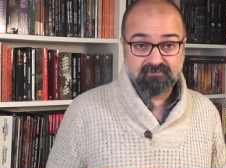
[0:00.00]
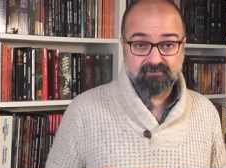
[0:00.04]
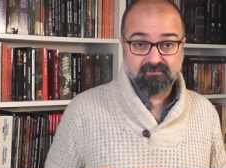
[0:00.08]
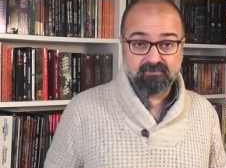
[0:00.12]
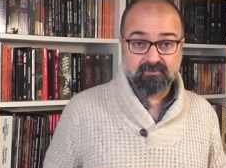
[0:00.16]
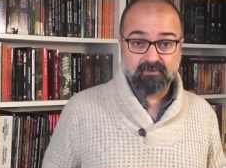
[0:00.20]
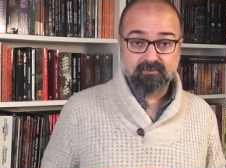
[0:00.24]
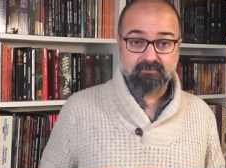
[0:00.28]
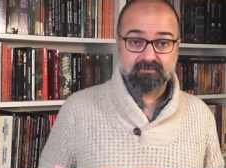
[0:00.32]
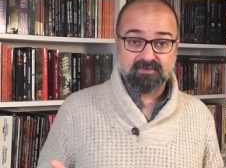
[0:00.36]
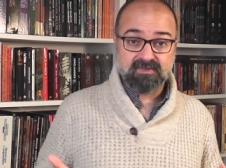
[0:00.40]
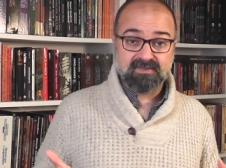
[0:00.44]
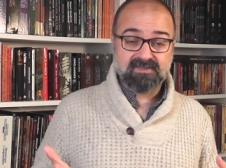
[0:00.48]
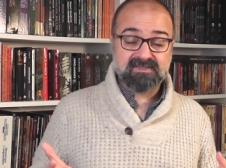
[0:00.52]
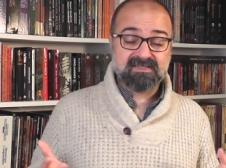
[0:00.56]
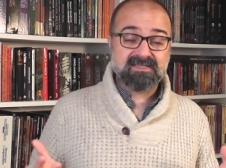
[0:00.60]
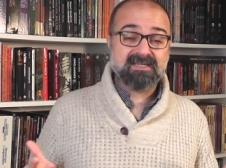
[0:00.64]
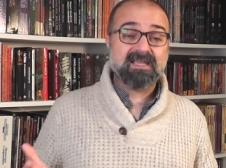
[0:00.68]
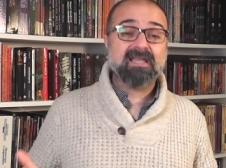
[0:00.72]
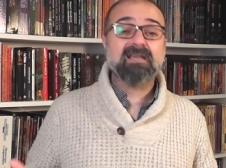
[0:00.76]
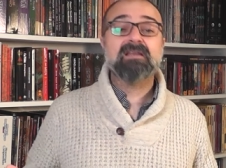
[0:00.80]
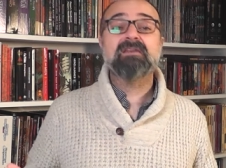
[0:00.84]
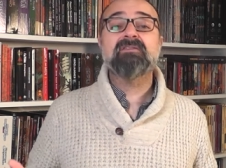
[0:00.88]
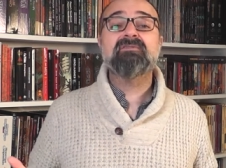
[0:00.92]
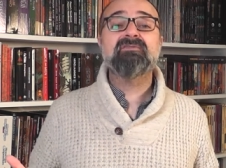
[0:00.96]
from the
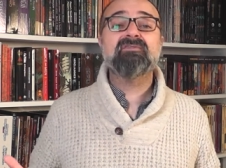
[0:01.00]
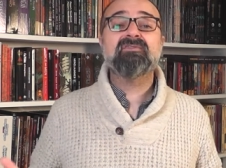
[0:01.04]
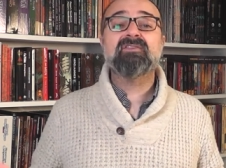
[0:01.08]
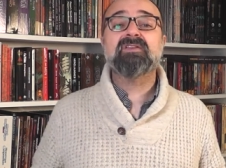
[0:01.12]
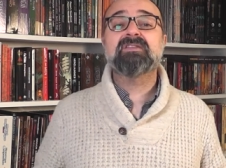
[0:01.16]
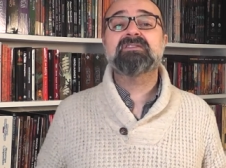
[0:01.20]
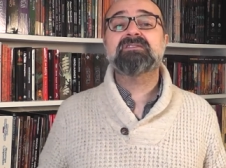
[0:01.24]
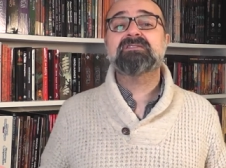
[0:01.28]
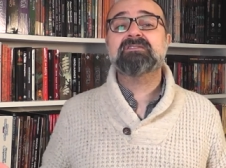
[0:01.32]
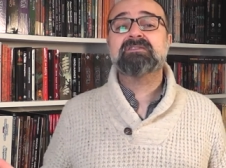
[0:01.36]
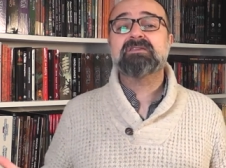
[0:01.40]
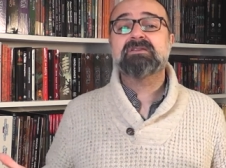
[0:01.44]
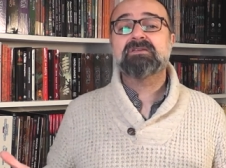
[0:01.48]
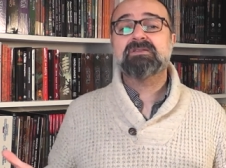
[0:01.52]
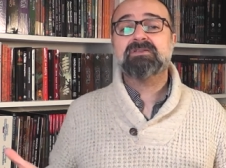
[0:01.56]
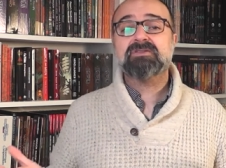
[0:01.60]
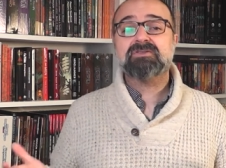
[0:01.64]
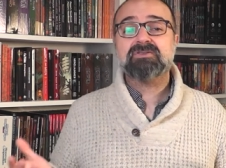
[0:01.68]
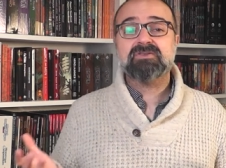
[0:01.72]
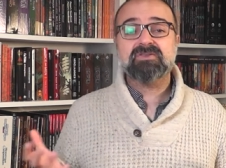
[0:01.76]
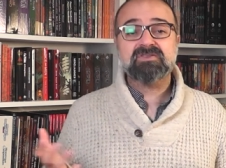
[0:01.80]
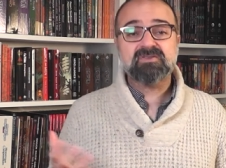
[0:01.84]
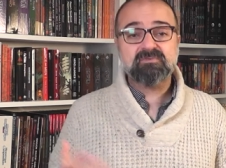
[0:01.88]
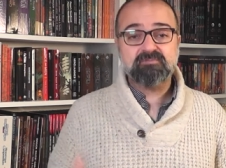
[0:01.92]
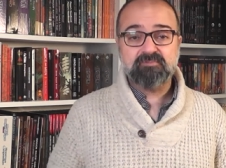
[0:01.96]
scaling feats
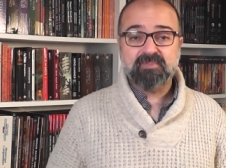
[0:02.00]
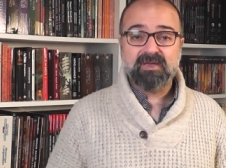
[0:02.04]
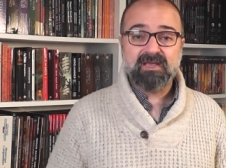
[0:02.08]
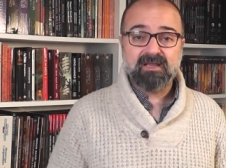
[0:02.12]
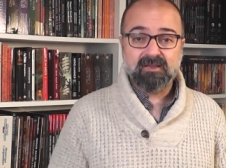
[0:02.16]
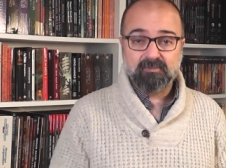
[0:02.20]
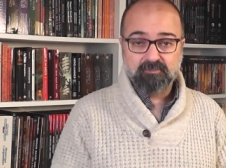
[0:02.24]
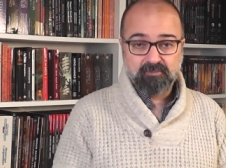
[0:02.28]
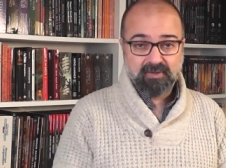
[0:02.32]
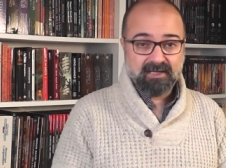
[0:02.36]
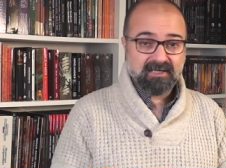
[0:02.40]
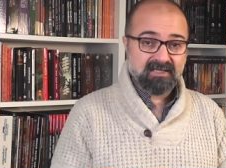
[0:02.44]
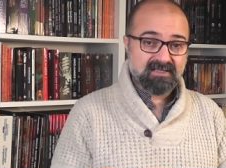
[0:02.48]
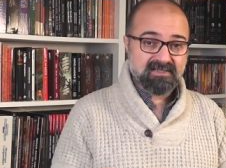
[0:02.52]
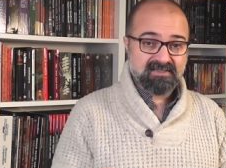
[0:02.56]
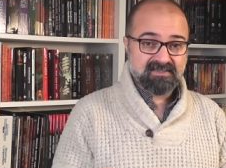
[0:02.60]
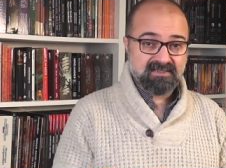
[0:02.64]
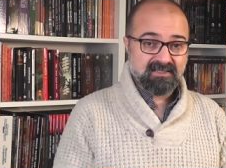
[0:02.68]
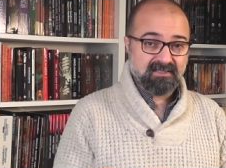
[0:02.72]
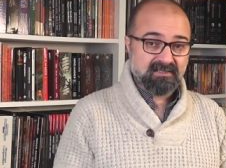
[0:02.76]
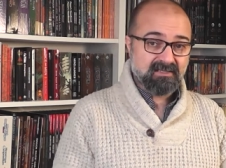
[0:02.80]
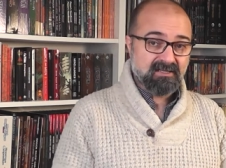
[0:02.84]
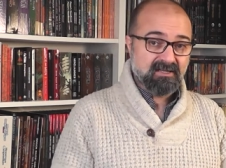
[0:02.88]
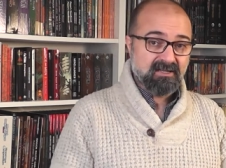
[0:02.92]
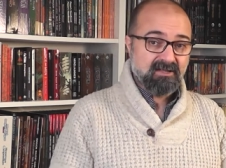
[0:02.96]
to spell
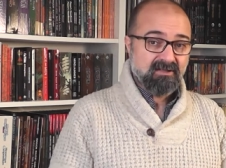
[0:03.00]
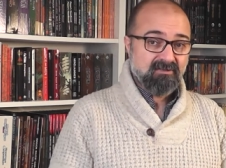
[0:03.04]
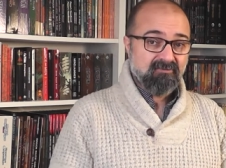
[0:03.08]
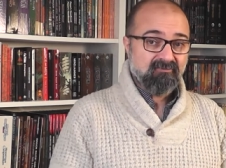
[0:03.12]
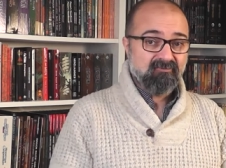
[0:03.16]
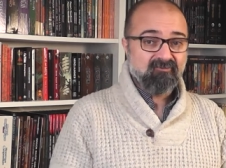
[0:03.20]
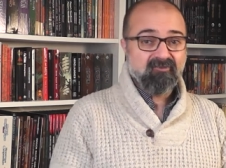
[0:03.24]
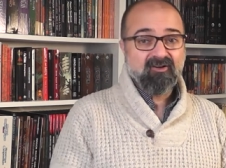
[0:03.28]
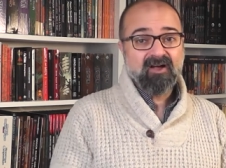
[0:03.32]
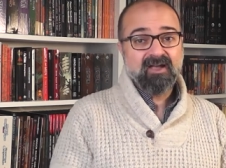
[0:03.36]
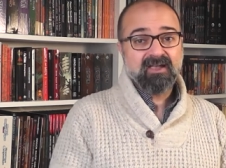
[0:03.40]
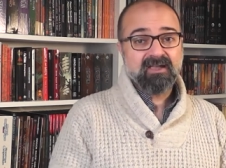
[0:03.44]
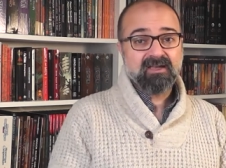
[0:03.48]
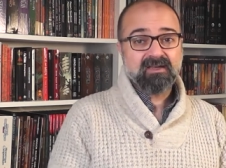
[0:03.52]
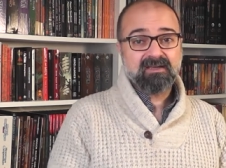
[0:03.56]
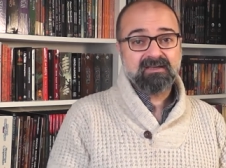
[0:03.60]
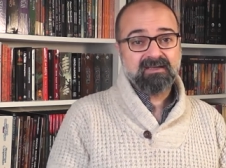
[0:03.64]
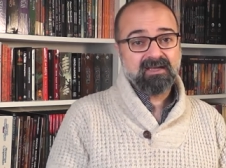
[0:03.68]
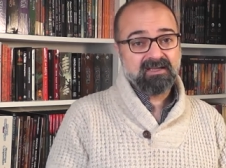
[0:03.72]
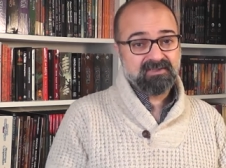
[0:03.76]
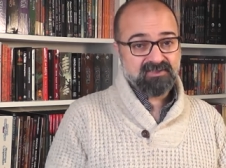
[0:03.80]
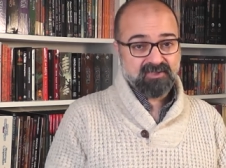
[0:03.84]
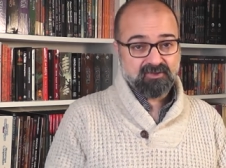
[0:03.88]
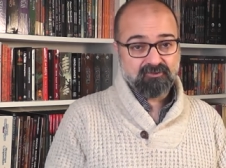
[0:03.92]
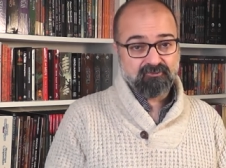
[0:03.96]
balancing via
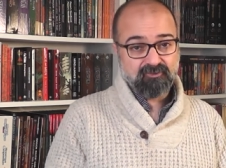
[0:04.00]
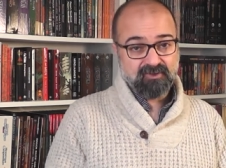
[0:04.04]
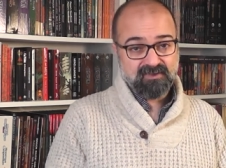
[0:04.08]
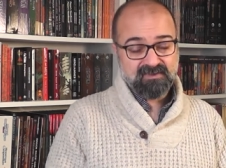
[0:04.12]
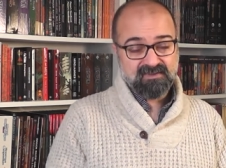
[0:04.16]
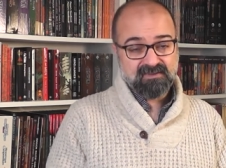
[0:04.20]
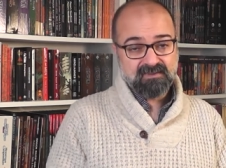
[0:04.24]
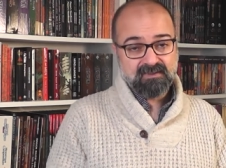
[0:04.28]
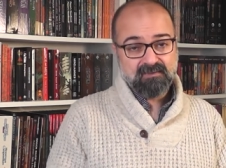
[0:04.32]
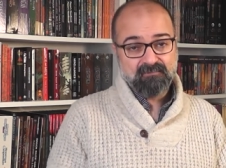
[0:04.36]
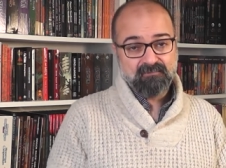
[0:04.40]
categories,